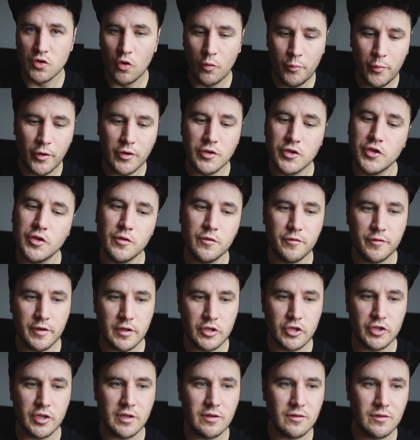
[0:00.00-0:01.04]
no point you
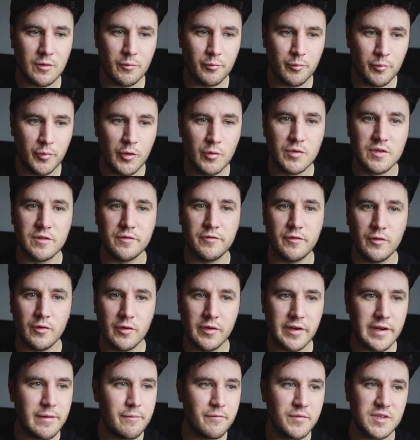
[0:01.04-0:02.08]
fishing the beautiful
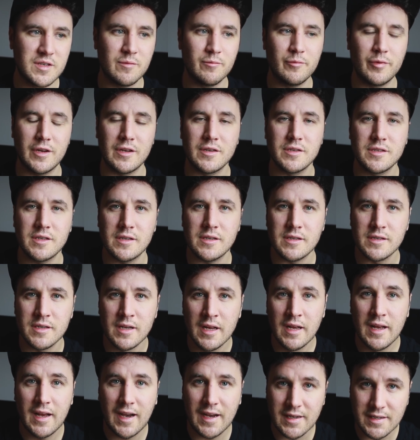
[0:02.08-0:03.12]
nymphs and buzzers
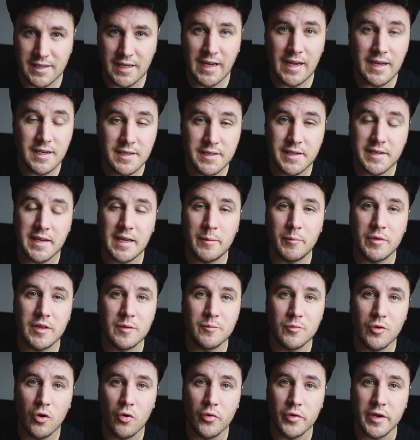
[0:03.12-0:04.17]
at 8 AM in the
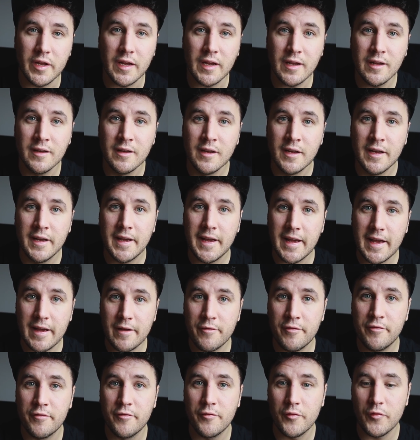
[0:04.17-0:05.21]
morning
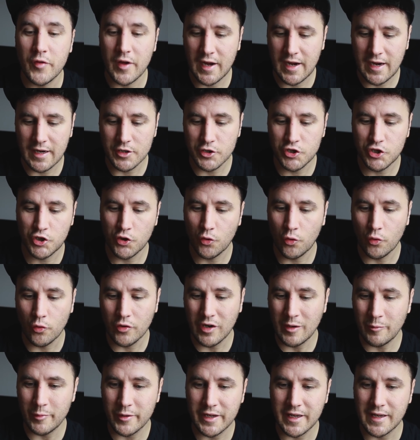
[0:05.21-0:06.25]
if the hatch
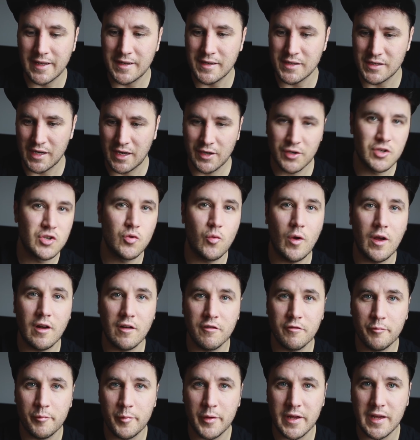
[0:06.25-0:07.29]
only begins at
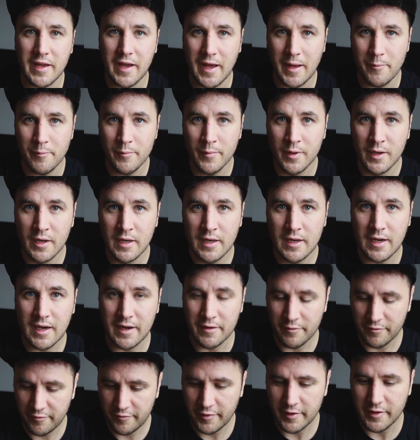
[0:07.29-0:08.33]
12 PM
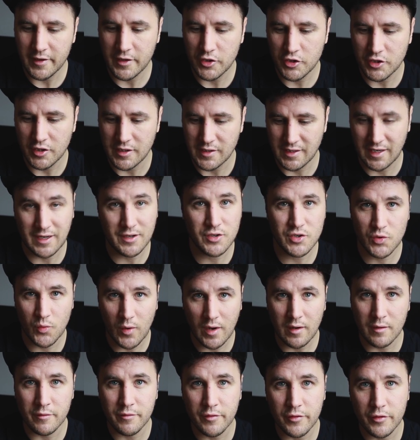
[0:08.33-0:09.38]
and finishes at
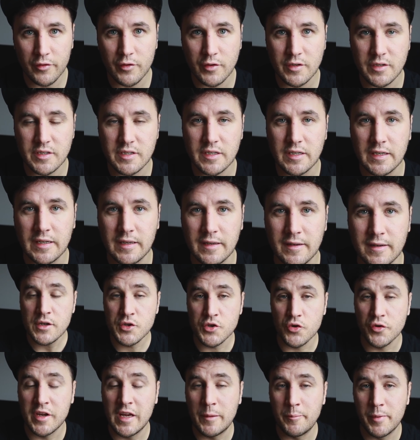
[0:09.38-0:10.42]
12:30.
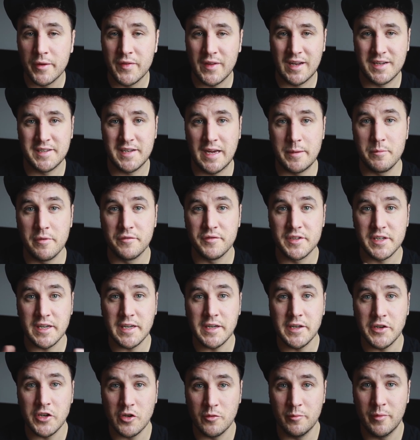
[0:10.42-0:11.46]
So keeping that time of
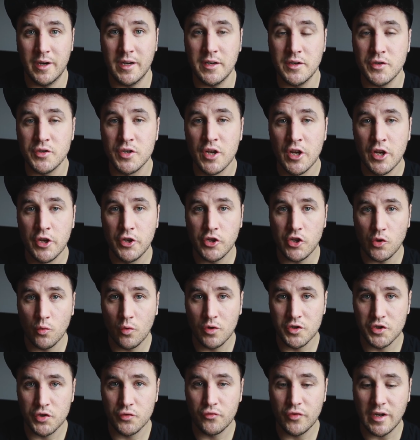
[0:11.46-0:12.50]
day in your mind, you
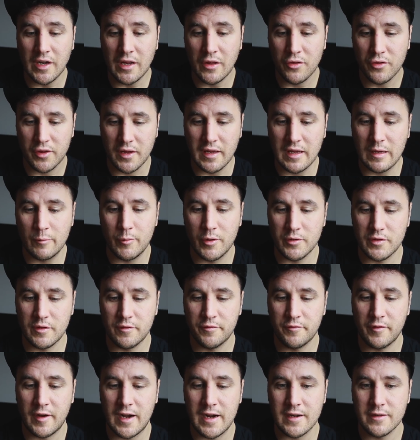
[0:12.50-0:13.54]
want to really think about the
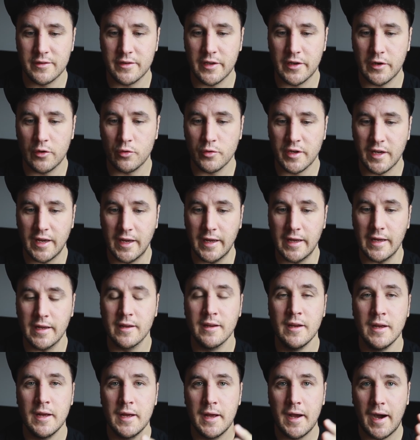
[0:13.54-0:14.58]
fact that,
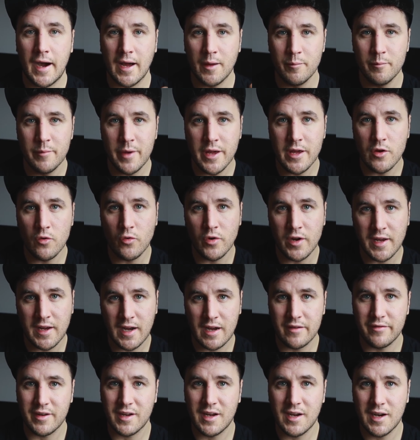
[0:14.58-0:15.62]
okay, I may only
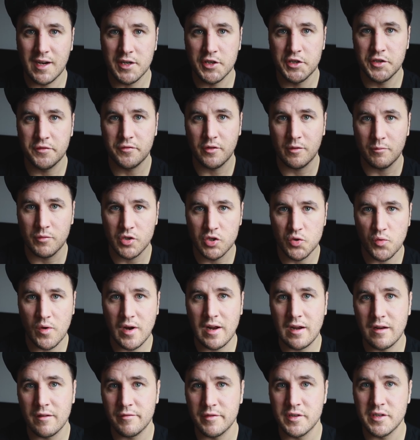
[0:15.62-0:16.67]
have a hatch from
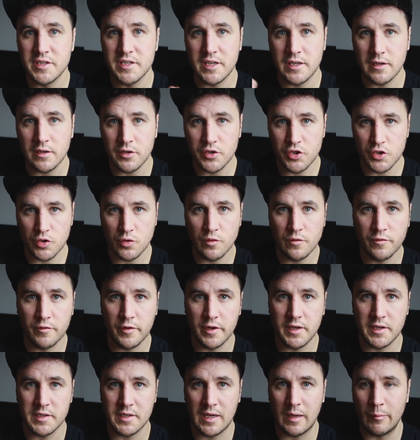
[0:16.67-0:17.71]
12 until 2, for
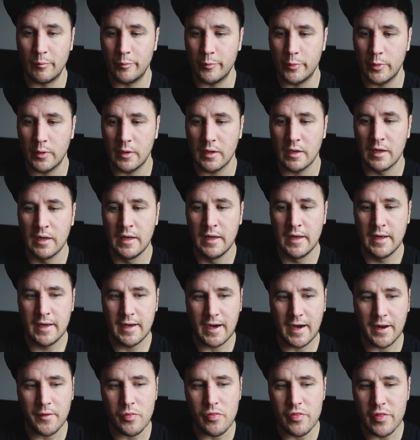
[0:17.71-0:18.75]
example,
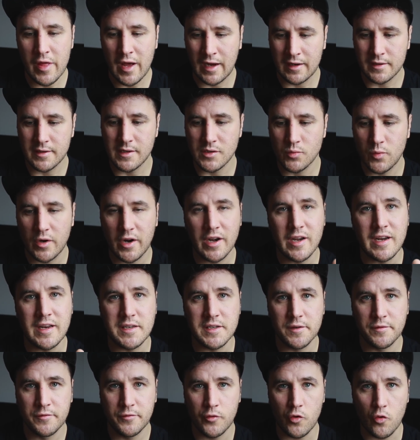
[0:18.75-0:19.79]
and that is where I need
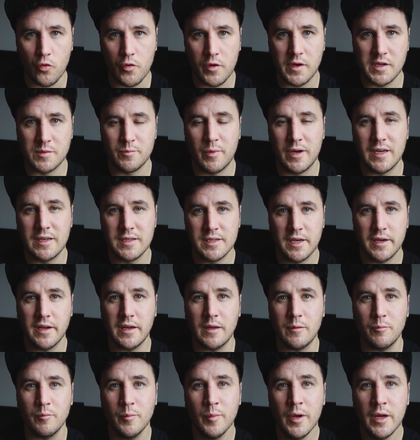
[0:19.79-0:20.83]
to focus my
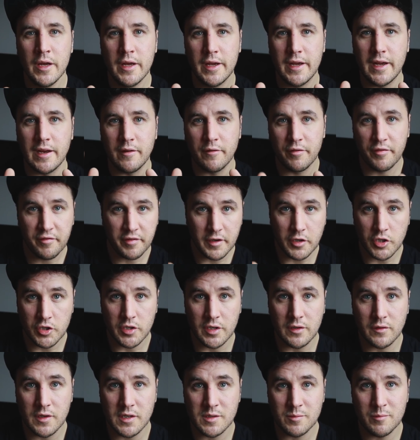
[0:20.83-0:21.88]
time in
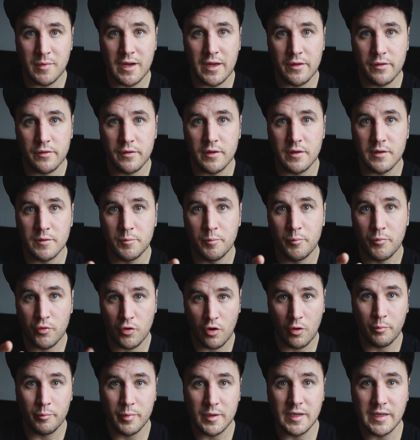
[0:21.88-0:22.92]
fishing this method
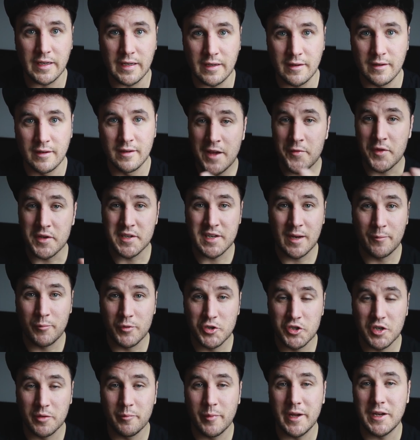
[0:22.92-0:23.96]
properly, and the
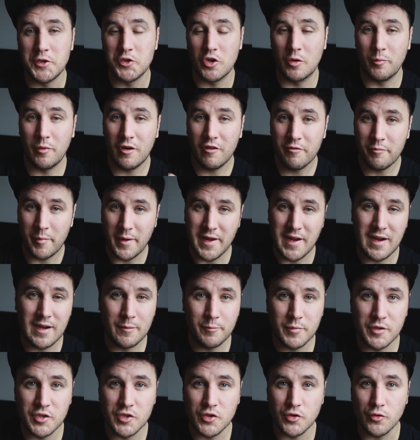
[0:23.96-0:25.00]
temperature may drop off by
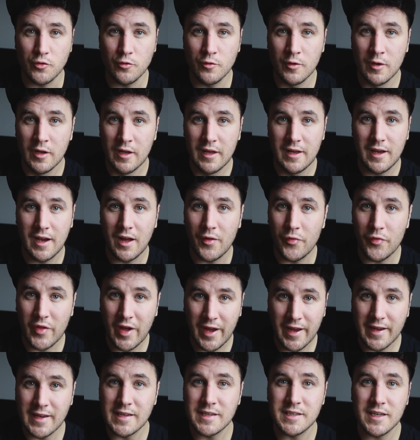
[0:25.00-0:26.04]
2:30 and
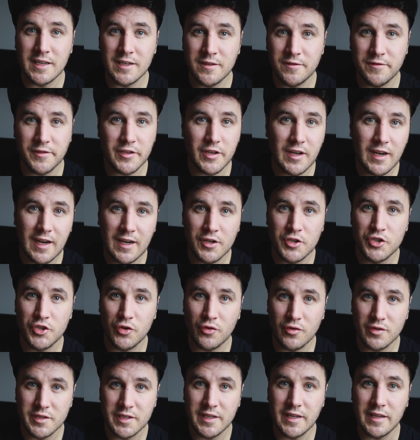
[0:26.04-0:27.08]
that is it for your hatch
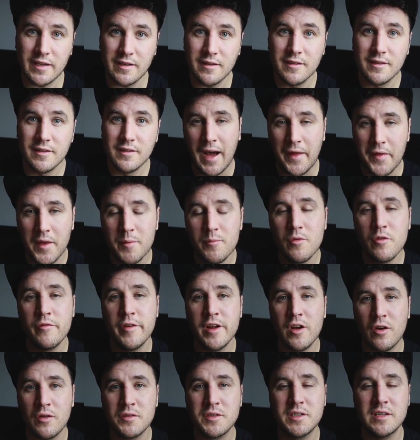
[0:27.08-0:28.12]
all day. And then
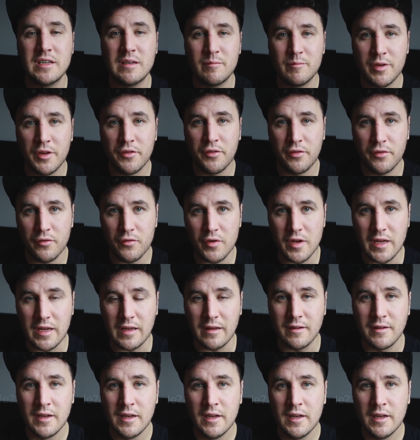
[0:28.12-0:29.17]
moving on to number three,